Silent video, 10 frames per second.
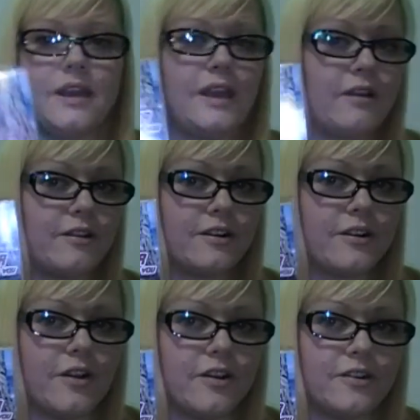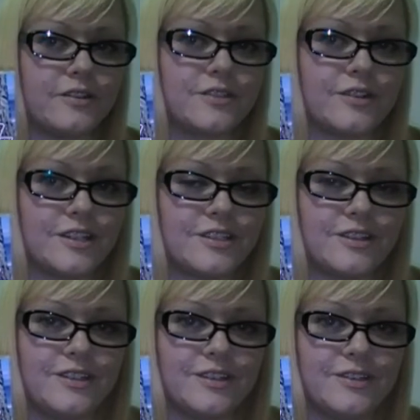Aaron Carter's Crush
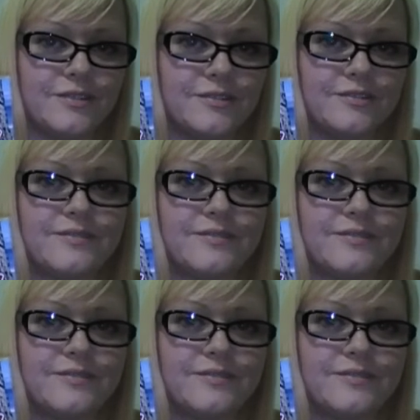on You.